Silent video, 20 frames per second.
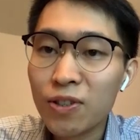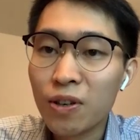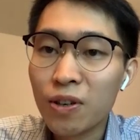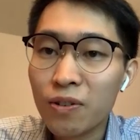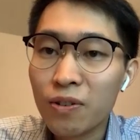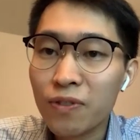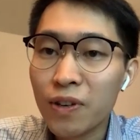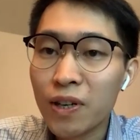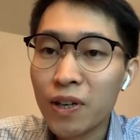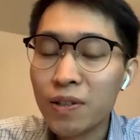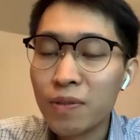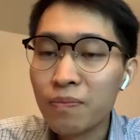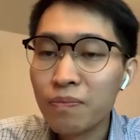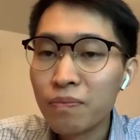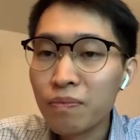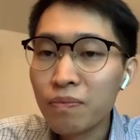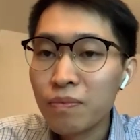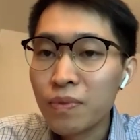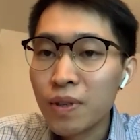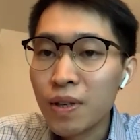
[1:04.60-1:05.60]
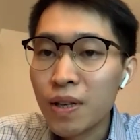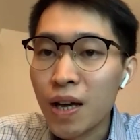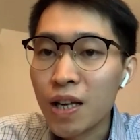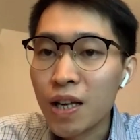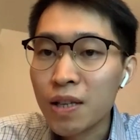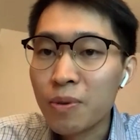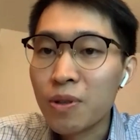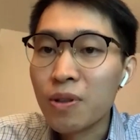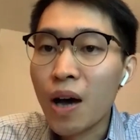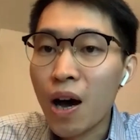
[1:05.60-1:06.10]
surface
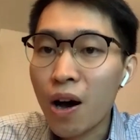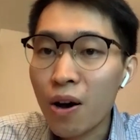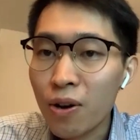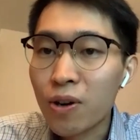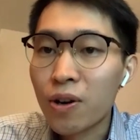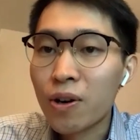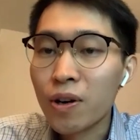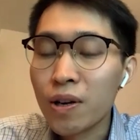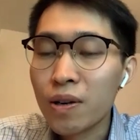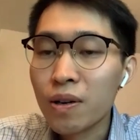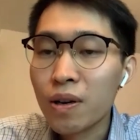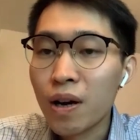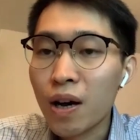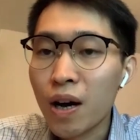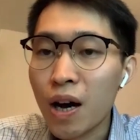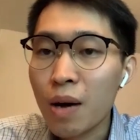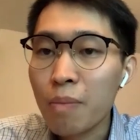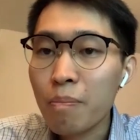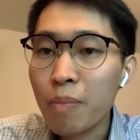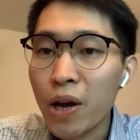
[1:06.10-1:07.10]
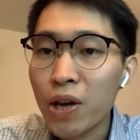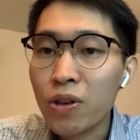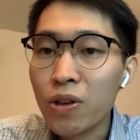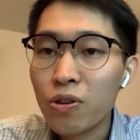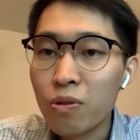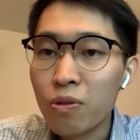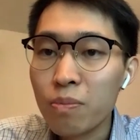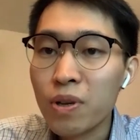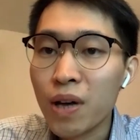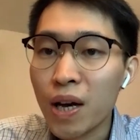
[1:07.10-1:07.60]
has been altered uh, by
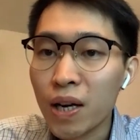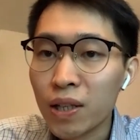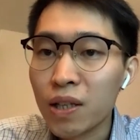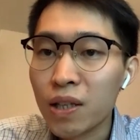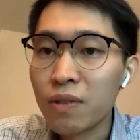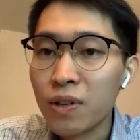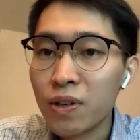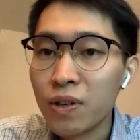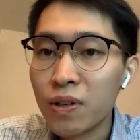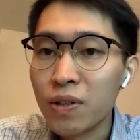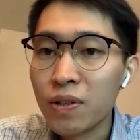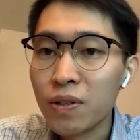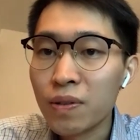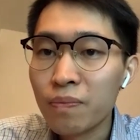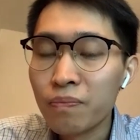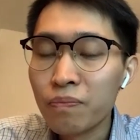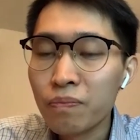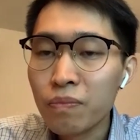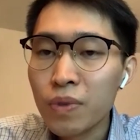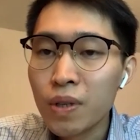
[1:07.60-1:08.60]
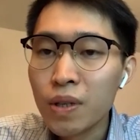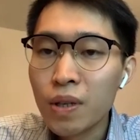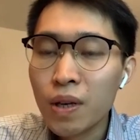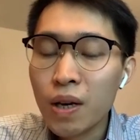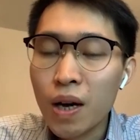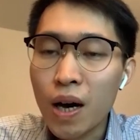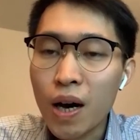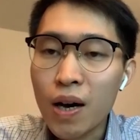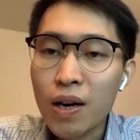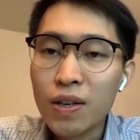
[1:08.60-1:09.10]
human activities.
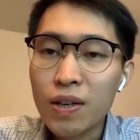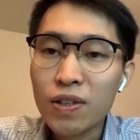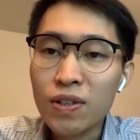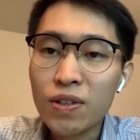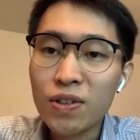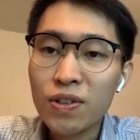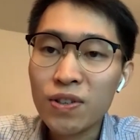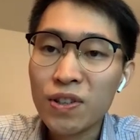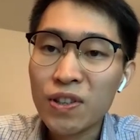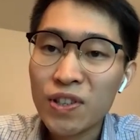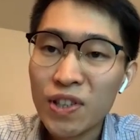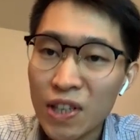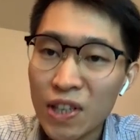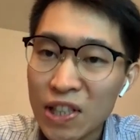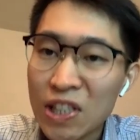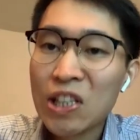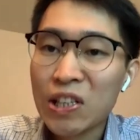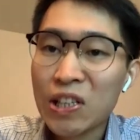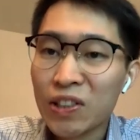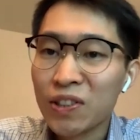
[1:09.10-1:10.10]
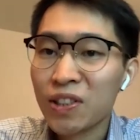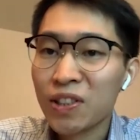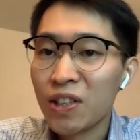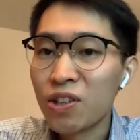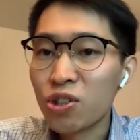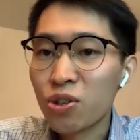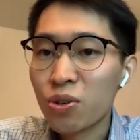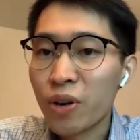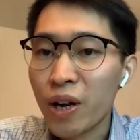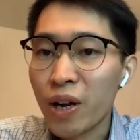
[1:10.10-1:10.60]
Uh, since the 16th
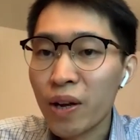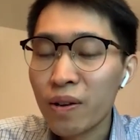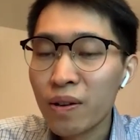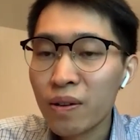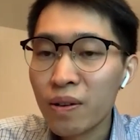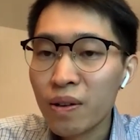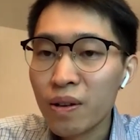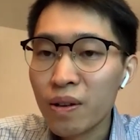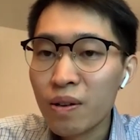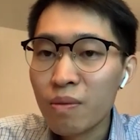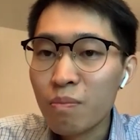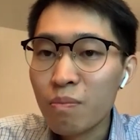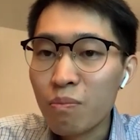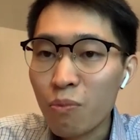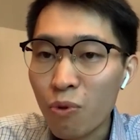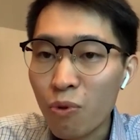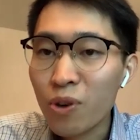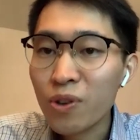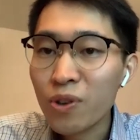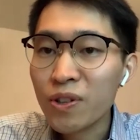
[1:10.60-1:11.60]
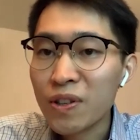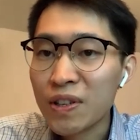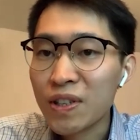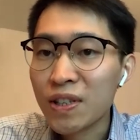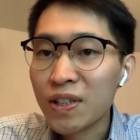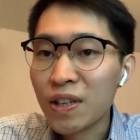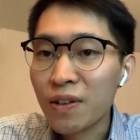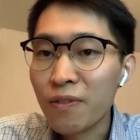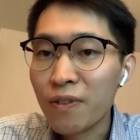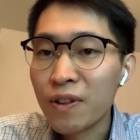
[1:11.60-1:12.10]
century, more than
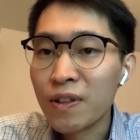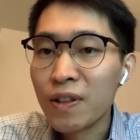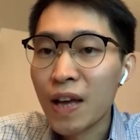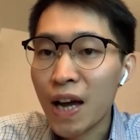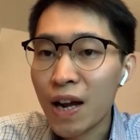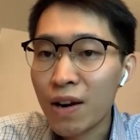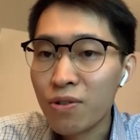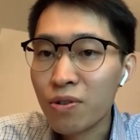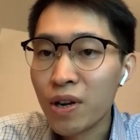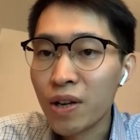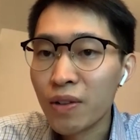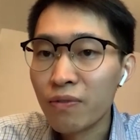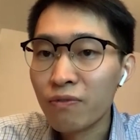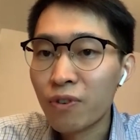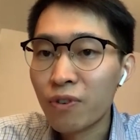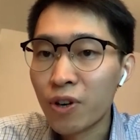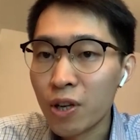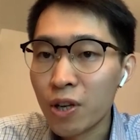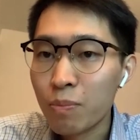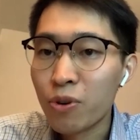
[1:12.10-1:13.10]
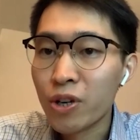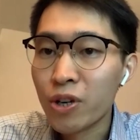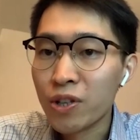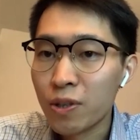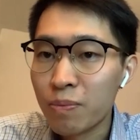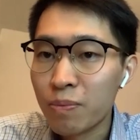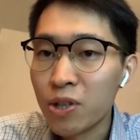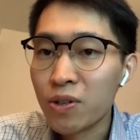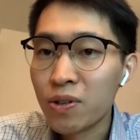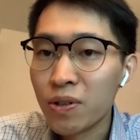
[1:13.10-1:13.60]
700 vertebrate
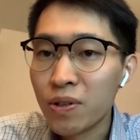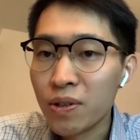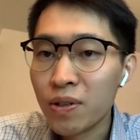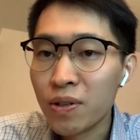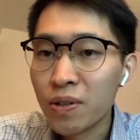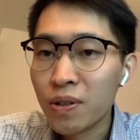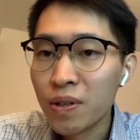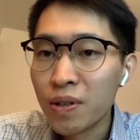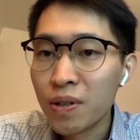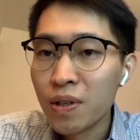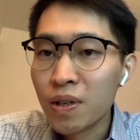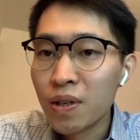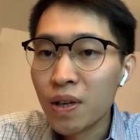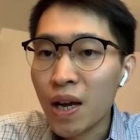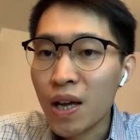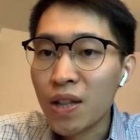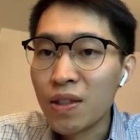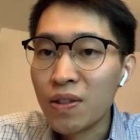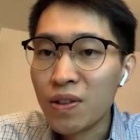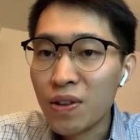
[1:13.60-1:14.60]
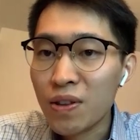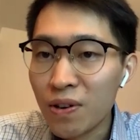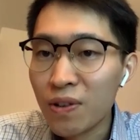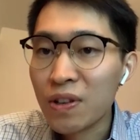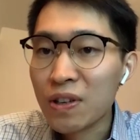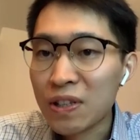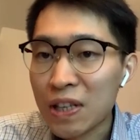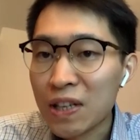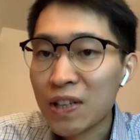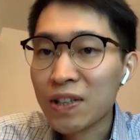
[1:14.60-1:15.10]
species and
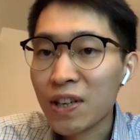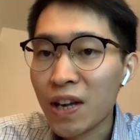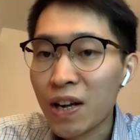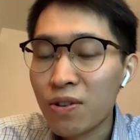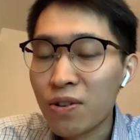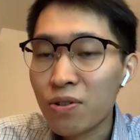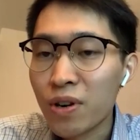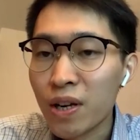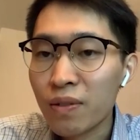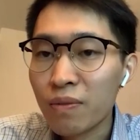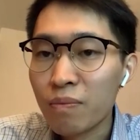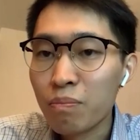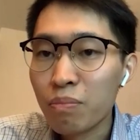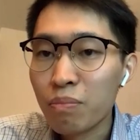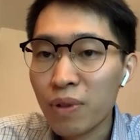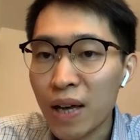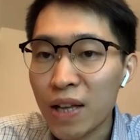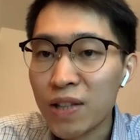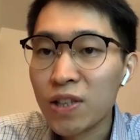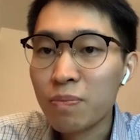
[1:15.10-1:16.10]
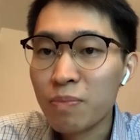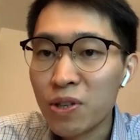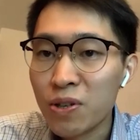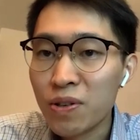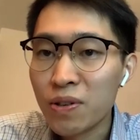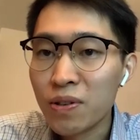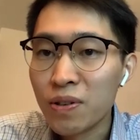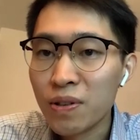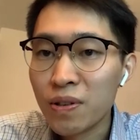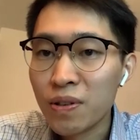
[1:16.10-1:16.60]
nearly 600 plant
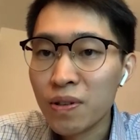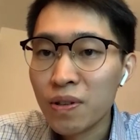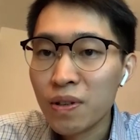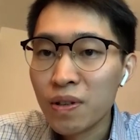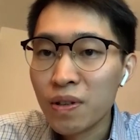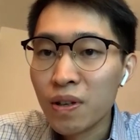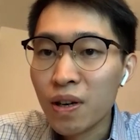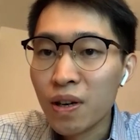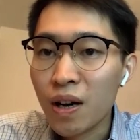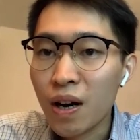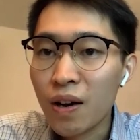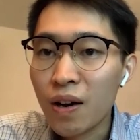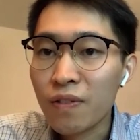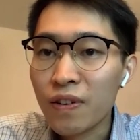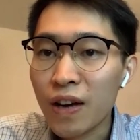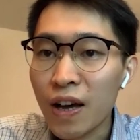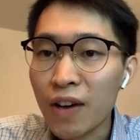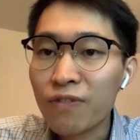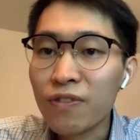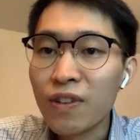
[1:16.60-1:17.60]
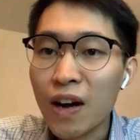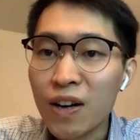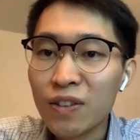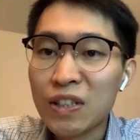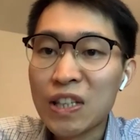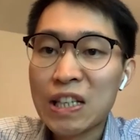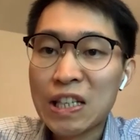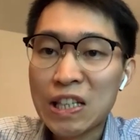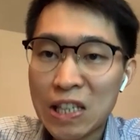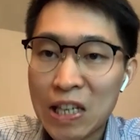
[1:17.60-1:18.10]
species um, have
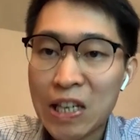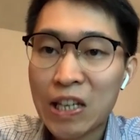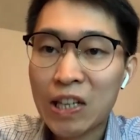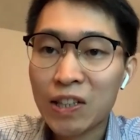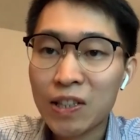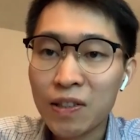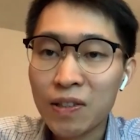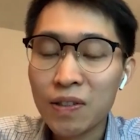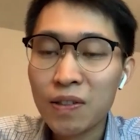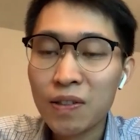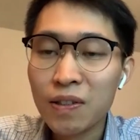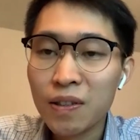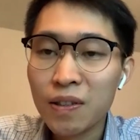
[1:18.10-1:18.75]
gone extinct.